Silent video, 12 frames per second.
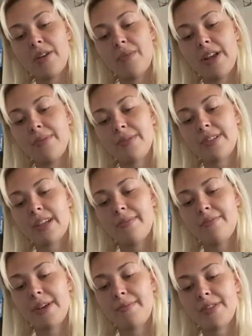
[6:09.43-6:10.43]
When it was
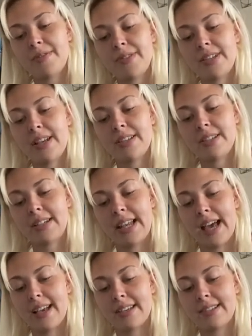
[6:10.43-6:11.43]
time for him to return to
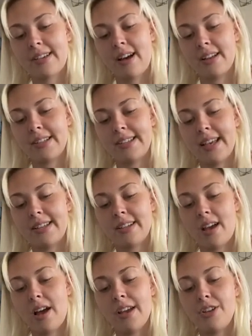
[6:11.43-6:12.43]
class, Carla said,
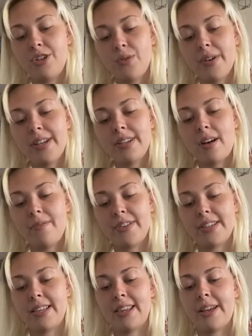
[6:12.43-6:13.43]
I enjoyed our
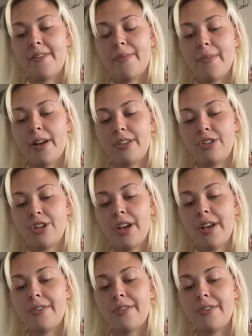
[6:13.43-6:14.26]
visit very much.